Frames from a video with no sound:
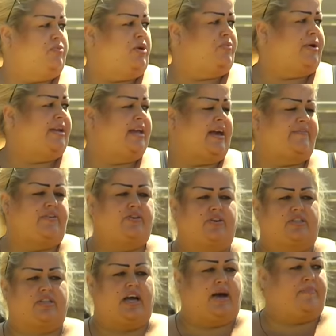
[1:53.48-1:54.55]
We already have it
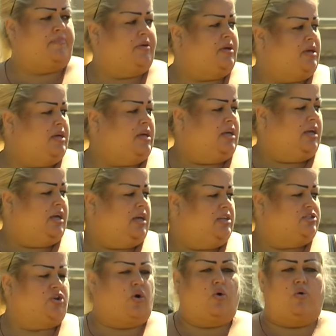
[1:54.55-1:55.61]
hooked up.
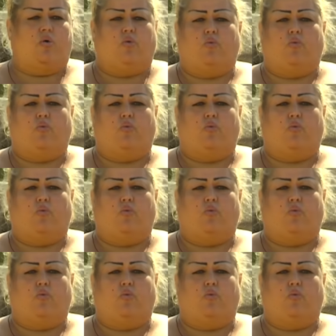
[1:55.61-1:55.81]
So